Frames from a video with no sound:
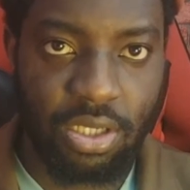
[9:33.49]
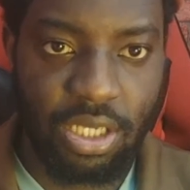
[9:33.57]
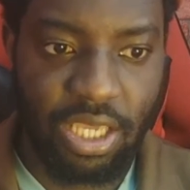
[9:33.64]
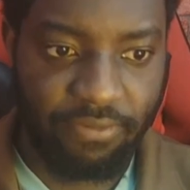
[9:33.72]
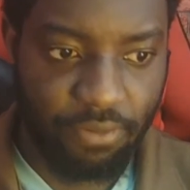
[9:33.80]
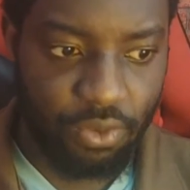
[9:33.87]

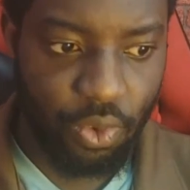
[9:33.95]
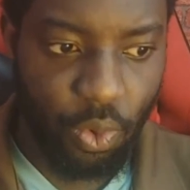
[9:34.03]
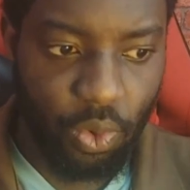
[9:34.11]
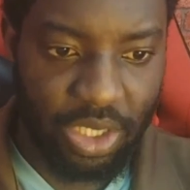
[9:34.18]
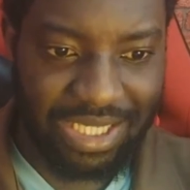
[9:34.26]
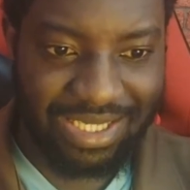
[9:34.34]
Even
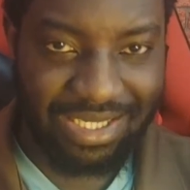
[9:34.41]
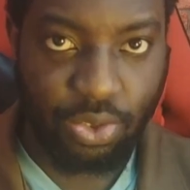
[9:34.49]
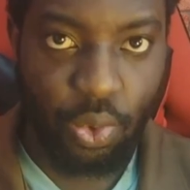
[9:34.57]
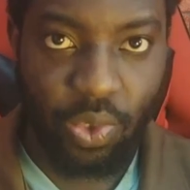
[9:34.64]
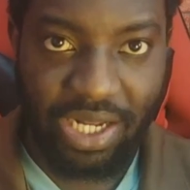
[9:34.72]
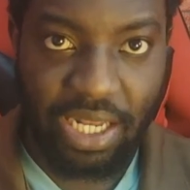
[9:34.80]
though it is
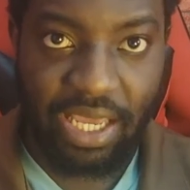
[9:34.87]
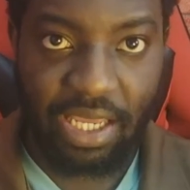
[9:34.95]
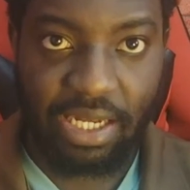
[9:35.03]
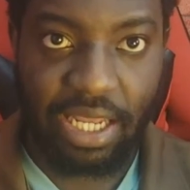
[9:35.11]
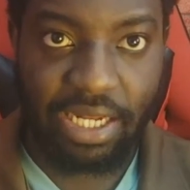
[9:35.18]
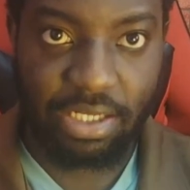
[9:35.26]
so clear
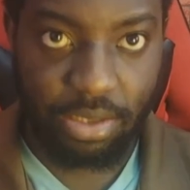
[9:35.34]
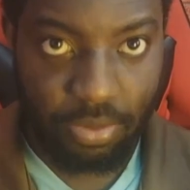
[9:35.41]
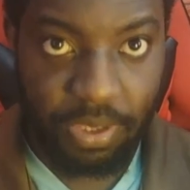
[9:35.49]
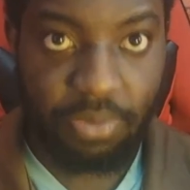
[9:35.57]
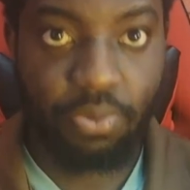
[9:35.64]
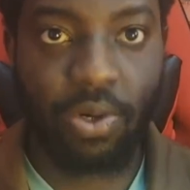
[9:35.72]
that
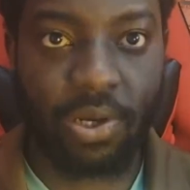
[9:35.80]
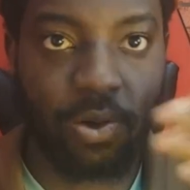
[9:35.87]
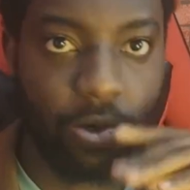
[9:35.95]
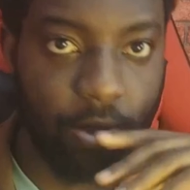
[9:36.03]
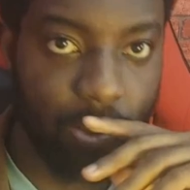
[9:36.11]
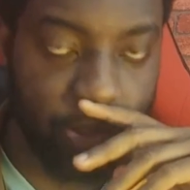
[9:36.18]
people were
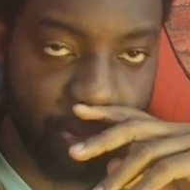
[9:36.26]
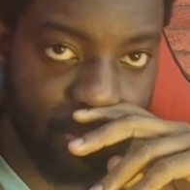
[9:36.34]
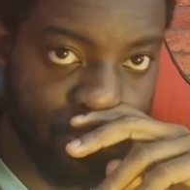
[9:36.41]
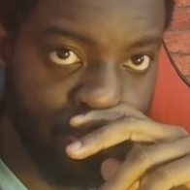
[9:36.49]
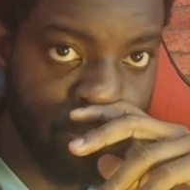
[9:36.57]
called gods.